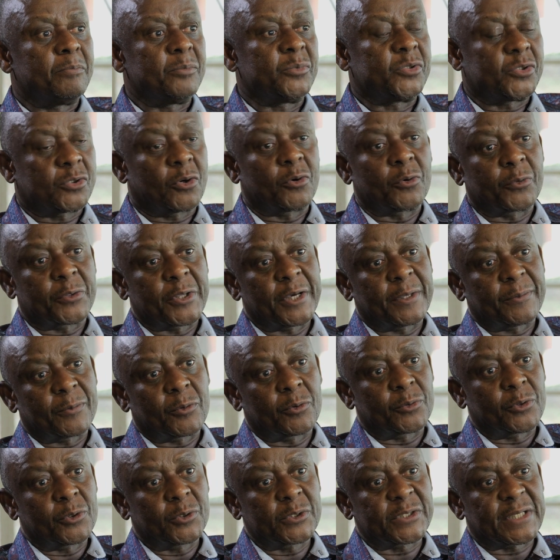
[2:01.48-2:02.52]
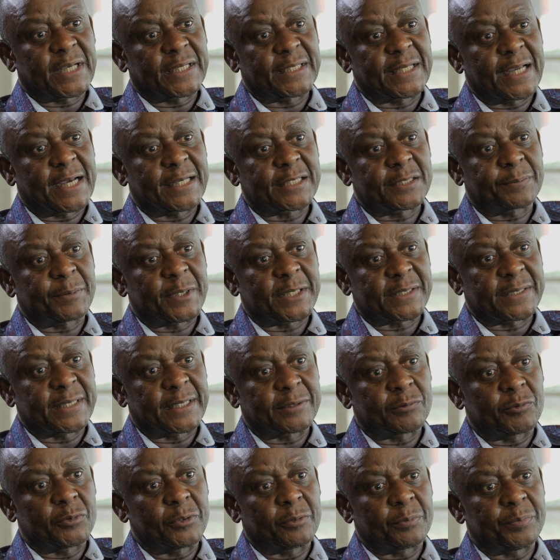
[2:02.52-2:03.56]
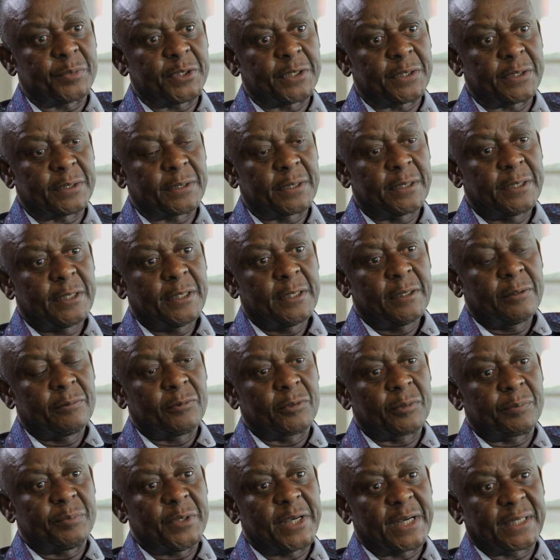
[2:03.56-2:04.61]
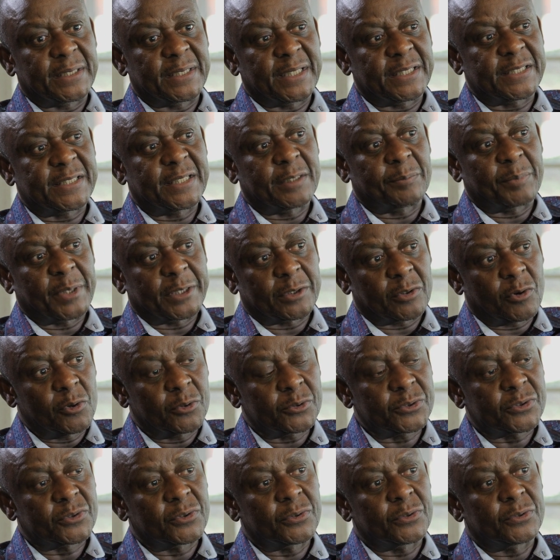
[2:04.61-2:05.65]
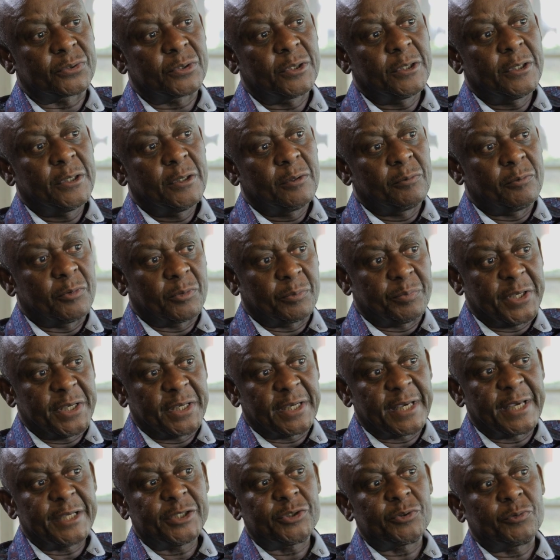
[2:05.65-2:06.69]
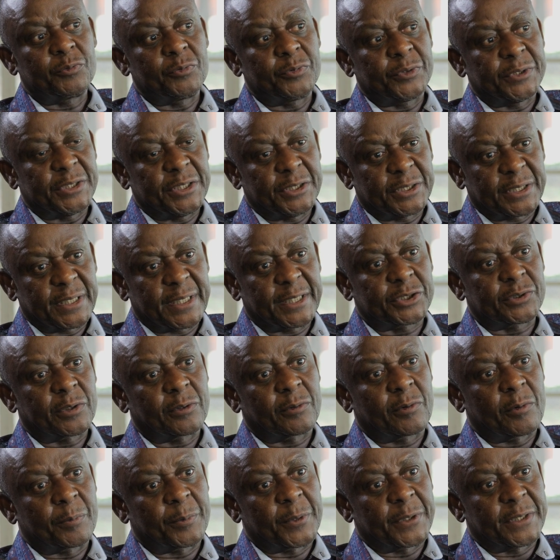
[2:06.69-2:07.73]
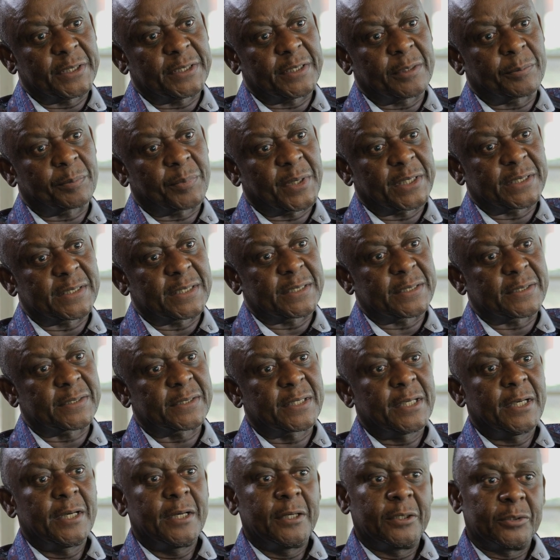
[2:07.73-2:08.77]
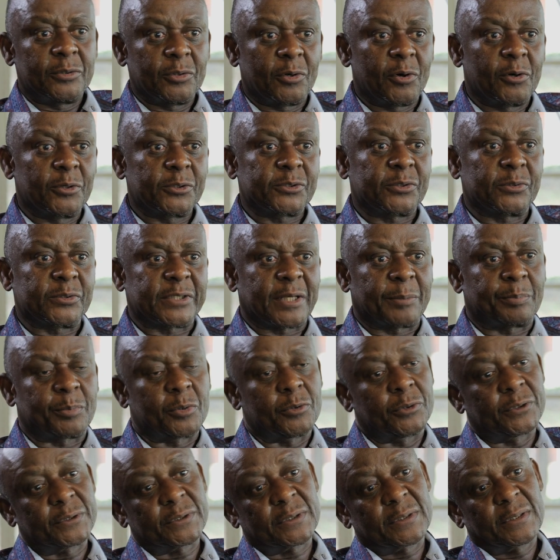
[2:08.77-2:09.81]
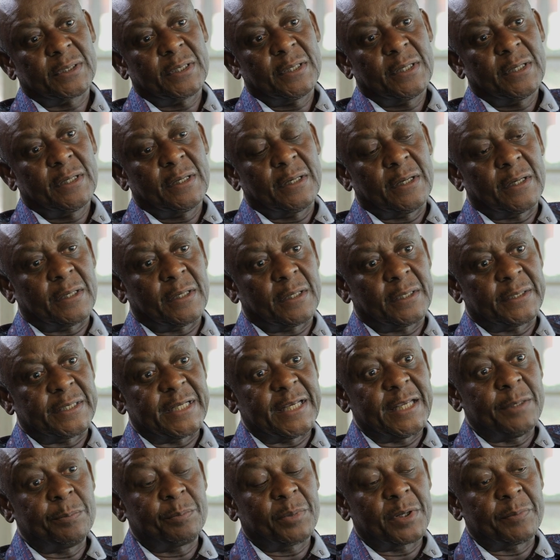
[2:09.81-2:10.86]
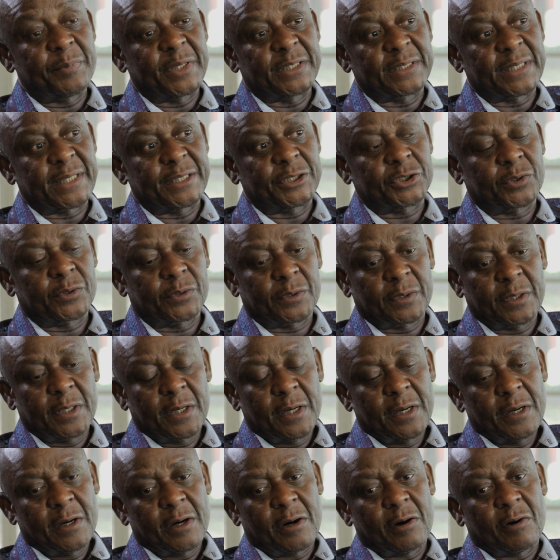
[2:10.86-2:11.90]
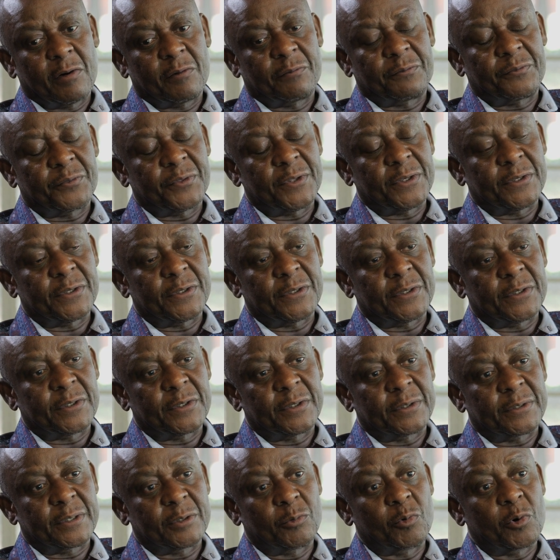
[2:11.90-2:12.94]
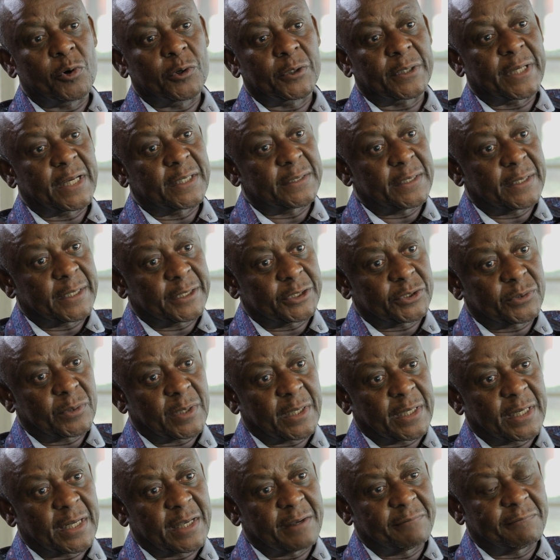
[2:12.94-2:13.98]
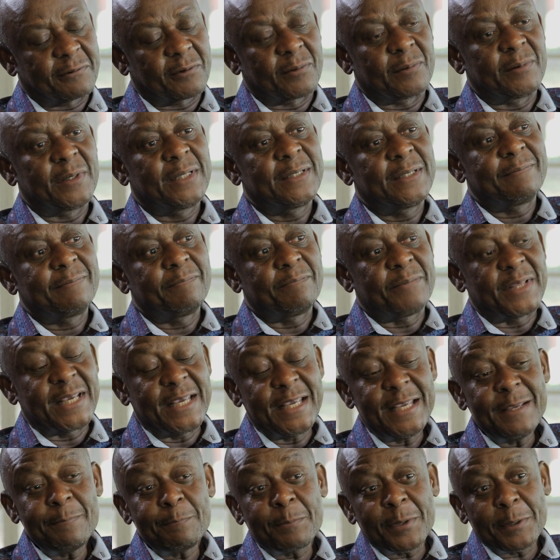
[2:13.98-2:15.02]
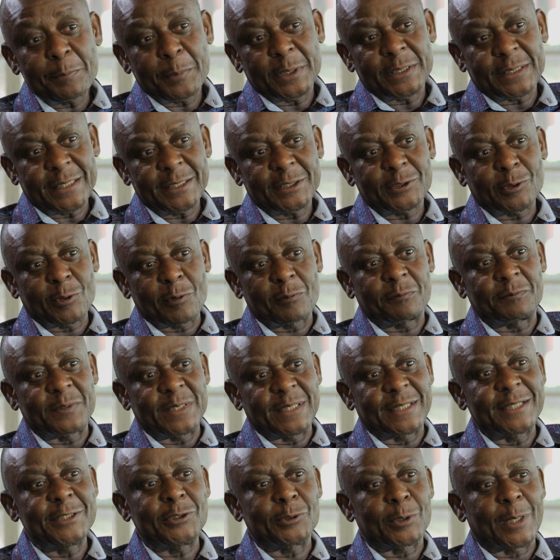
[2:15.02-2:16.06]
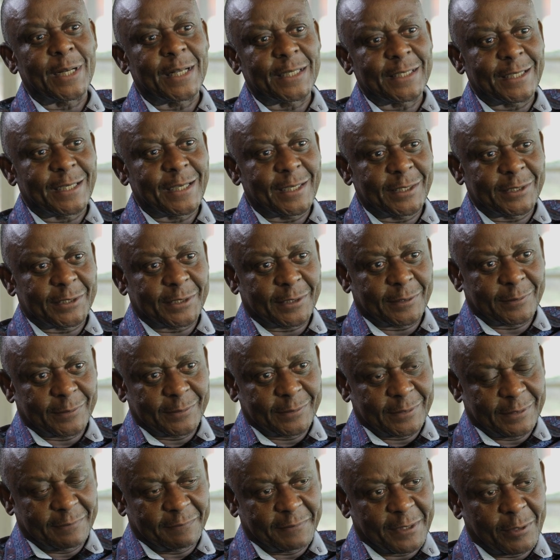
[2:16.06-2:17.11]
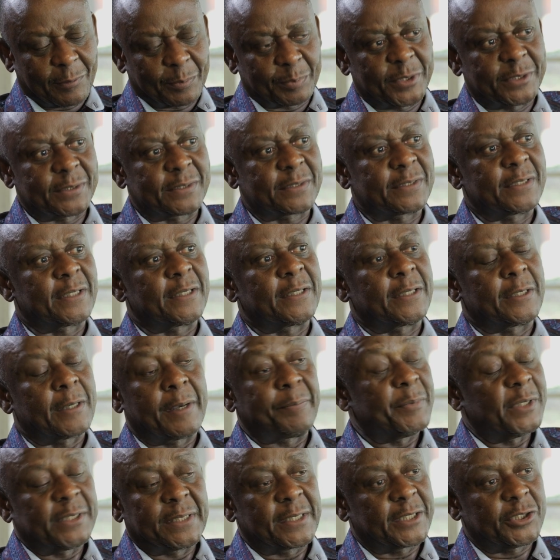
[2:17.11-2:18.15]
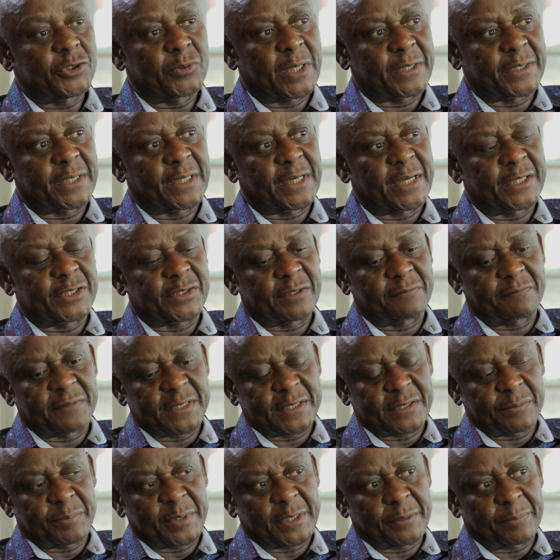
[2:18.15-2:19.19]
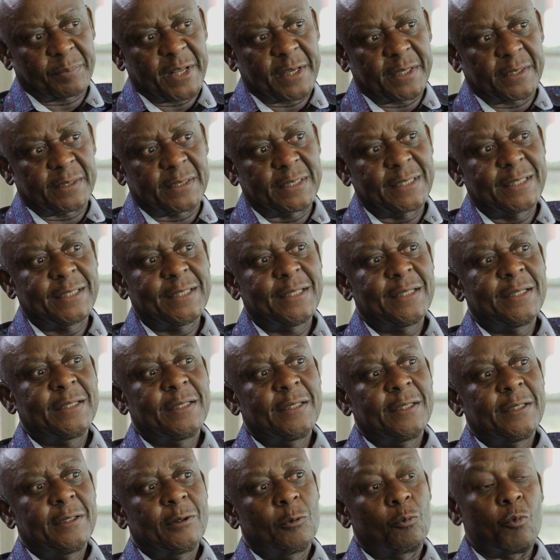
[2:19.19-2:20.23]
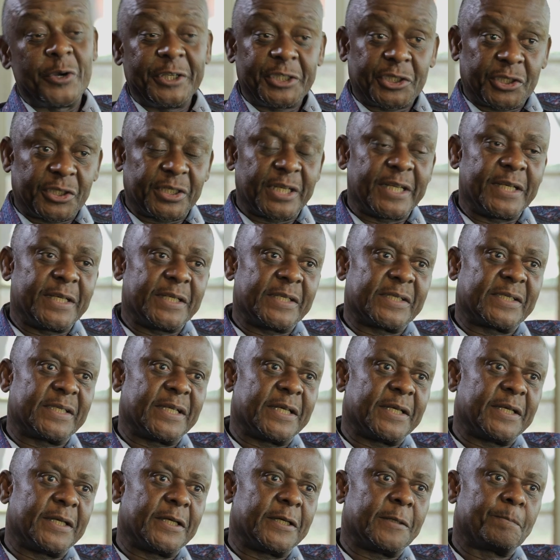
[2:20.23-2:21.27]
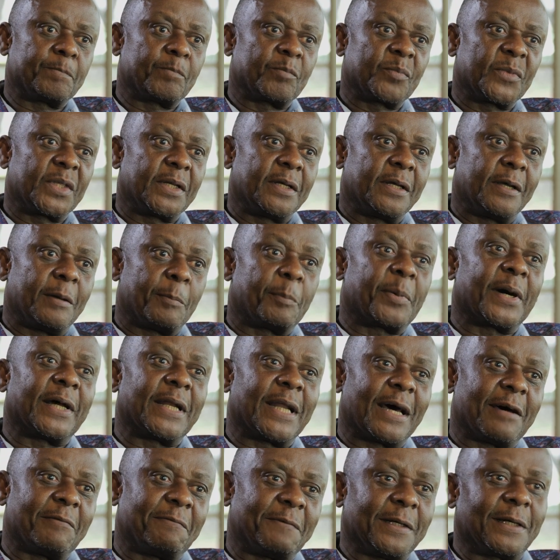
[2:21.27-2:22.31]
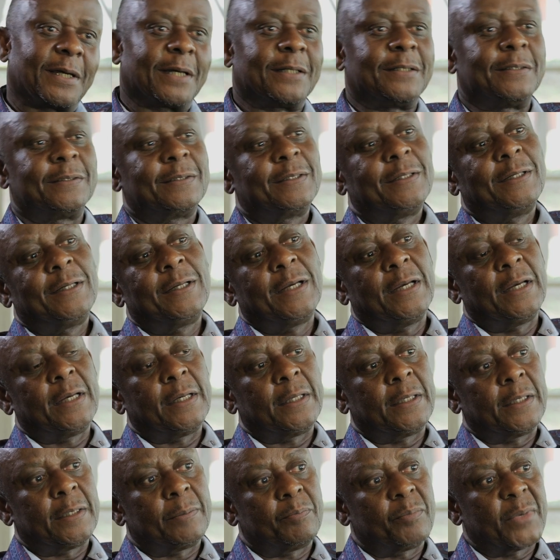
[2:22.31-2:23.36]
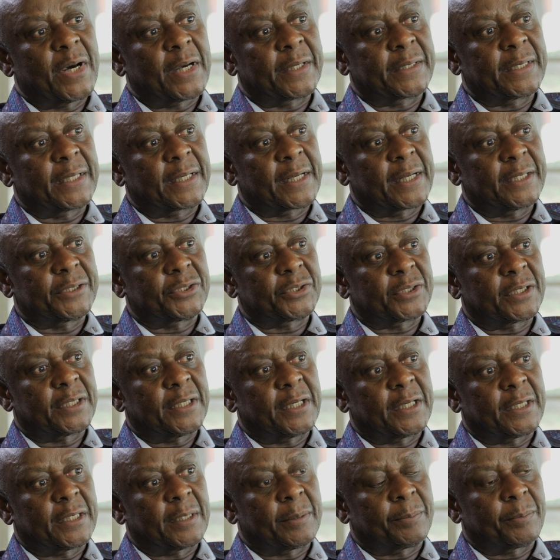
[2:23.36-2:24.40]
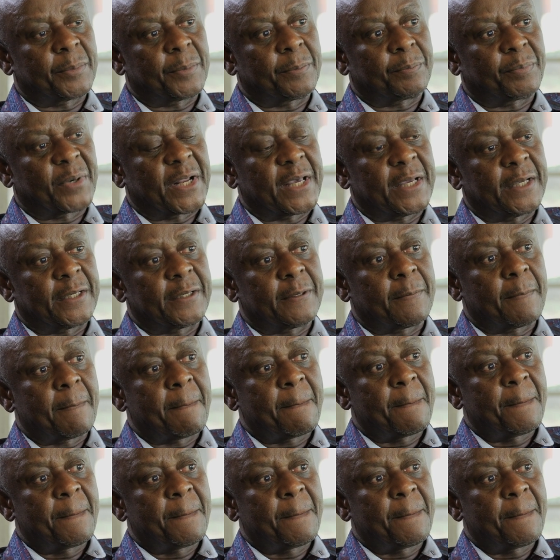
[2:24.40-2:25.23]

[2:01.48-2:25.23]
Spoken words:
So those are the aspects that we'll be addressing, but also we'll be engaging with international cooperating partners to also support the implementation of the work at the national level. The implementation of the Regional Agriculture Development, the Regional Agriculture Investment Plan, which is the Pan-African agriculture plan,